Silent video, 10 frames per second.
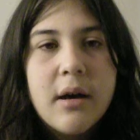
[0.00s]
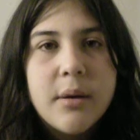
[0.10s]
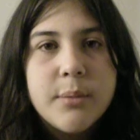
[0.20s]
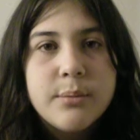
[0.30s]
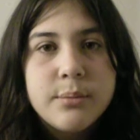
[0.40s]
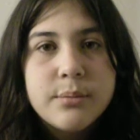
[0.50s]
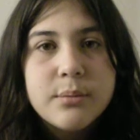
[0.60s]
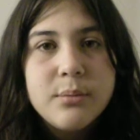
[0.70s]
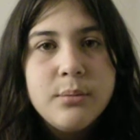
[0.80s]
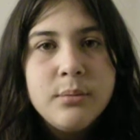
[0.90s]

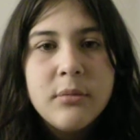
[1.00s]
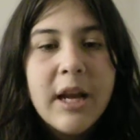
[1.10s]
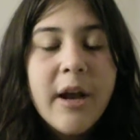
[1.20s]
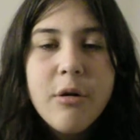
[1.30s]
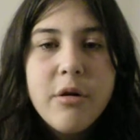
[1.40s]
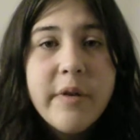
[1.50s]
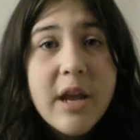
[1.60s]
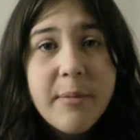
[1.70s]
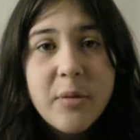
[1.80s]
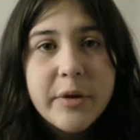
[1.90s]
I don't know the
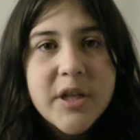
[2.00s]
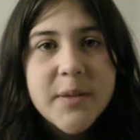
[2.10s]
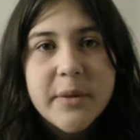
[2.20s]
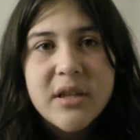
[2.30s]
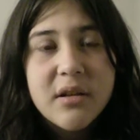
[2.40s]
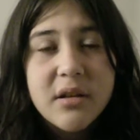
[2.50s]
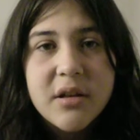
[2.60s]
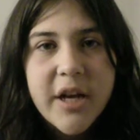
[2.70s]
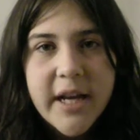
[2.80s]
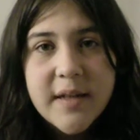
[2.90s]
name of the books, but they're
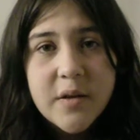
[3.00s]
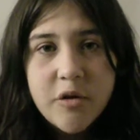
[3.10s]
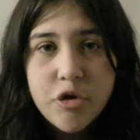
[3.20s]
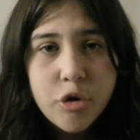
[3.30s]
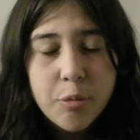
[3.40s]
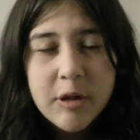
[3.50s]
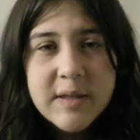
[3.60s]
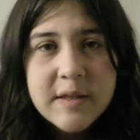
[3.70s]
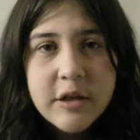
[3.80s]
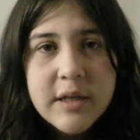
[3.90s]
connected to the True
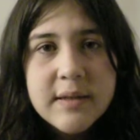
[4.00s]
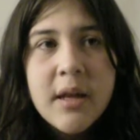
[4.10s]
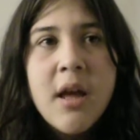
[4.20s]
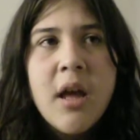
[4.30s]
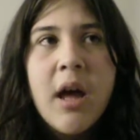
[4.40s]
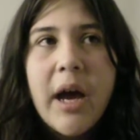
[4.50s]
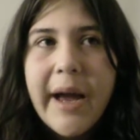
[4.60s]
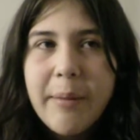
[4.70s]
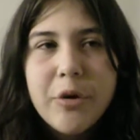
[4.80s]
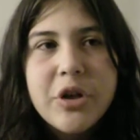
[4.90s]
Blood series.
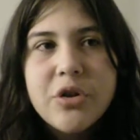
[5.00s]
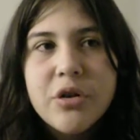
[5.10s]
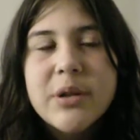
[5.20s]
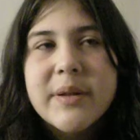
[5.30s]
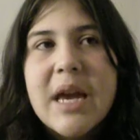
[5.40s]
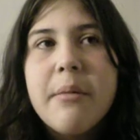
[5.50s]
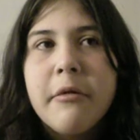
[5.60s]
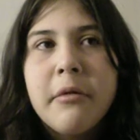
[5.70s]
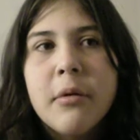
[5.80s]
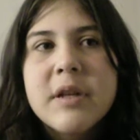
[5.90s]
I'm pretty sure those came
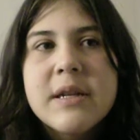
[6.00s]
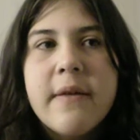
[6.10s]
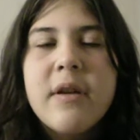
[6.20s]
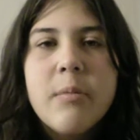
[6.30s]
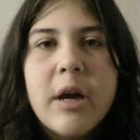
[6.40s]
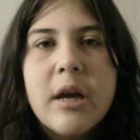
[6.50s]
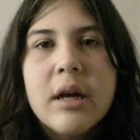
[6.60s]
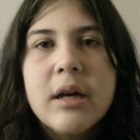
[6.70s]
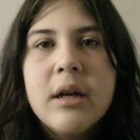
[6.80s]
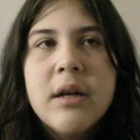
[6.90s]
before Stephenie
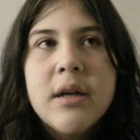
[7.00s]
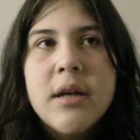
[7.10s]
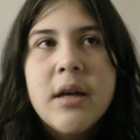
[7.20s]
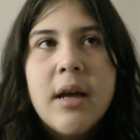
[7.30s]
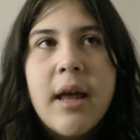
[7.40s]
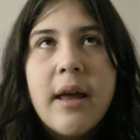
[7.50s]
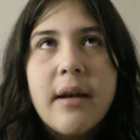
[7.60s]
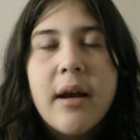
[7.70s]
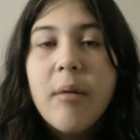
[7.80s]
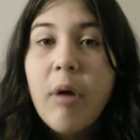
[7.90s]
Meyer,
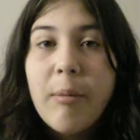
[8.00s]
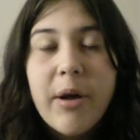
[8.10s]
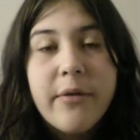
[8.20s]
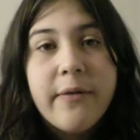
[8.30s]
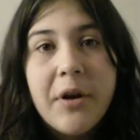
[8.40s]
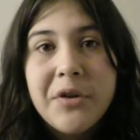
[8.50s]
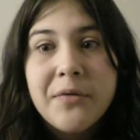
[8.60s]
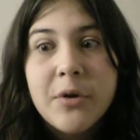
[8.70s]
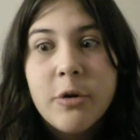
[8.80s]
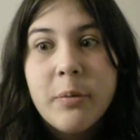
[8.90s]
and I'm rather
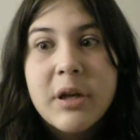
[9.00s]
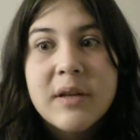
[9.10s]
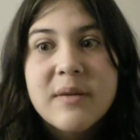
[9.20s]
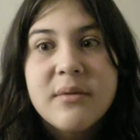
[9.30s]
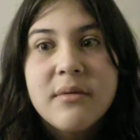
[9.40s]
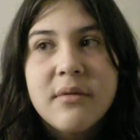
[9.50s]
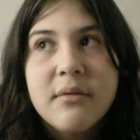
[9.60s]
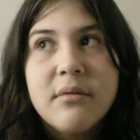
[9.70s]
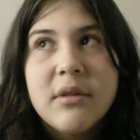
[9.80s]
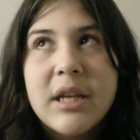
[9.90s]
fond of those because
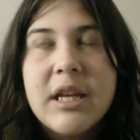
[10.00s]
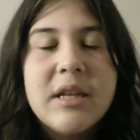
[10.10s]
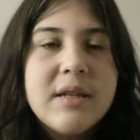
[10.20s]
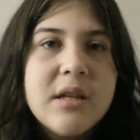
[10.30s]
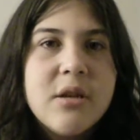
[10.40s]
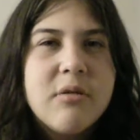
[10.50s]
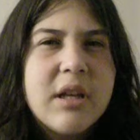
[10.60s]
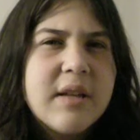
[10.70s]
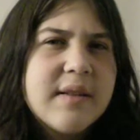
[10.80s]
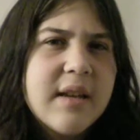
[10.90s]
they continue
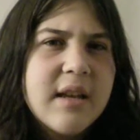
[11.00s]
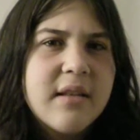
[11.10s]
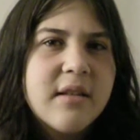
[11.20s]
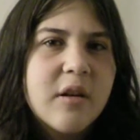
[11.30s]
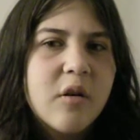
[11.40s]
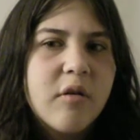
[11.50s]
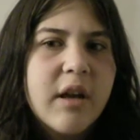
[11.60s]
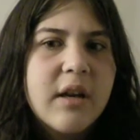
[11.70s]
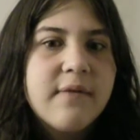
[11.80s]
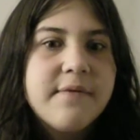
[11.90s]
to say that they are
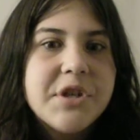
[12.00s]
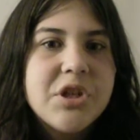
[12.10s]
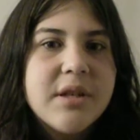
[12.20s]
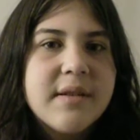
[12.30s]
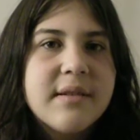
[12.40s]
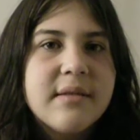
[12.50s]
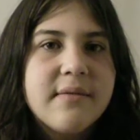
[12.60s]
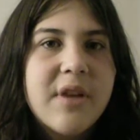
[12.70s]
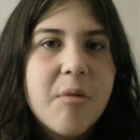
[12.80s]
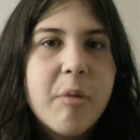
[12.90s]
like vicious
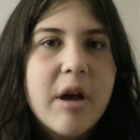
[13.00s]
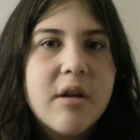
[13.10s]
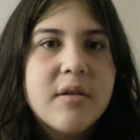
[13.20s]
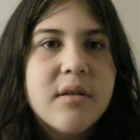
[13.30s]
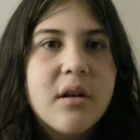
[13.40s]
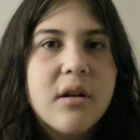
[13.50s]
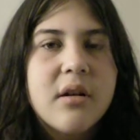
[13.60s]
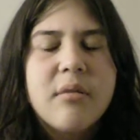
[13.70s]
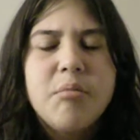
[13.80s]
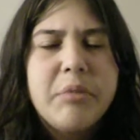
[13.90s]
vampires
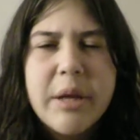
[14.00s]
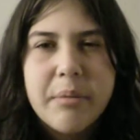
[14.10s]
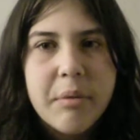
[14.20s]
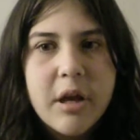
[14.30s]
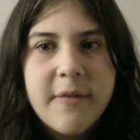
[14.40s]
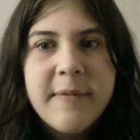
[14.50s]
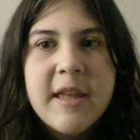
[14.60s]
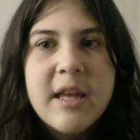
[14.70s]
are blah blah.